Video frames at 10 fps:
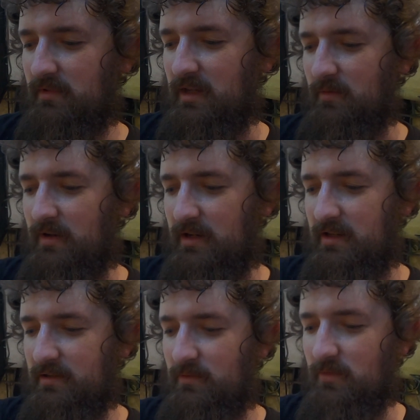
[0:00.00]
and when it
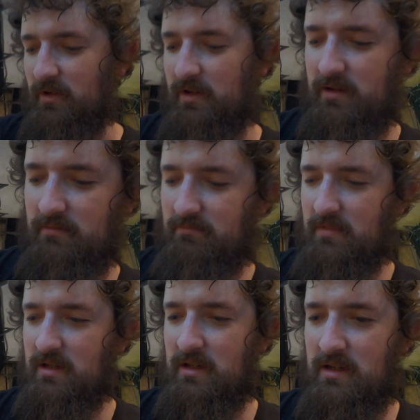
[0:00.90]
doesn't work,
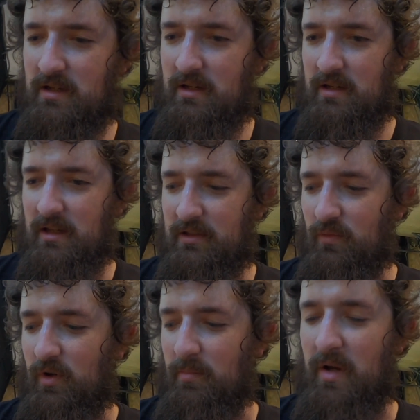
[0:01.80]
it's a
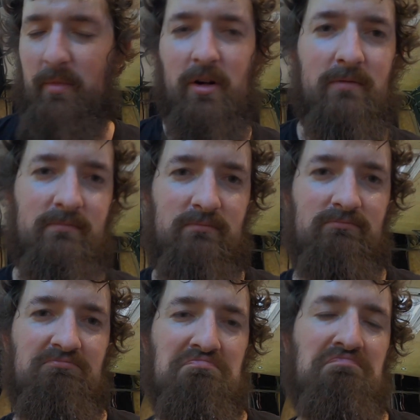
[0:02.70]
real bummer,
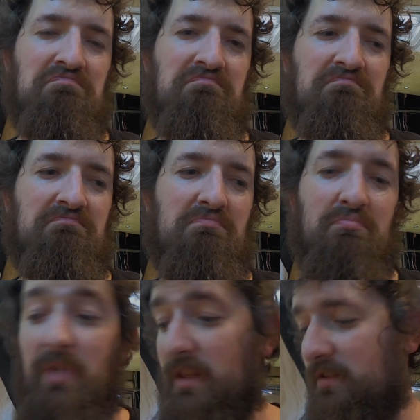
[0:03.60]

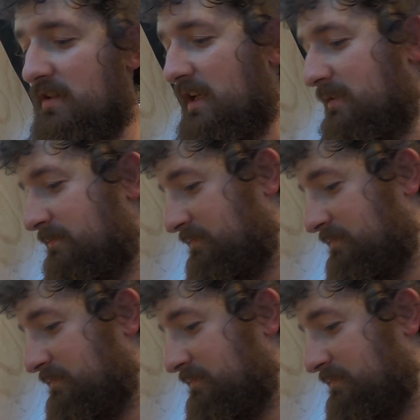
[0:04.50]
but that's okay.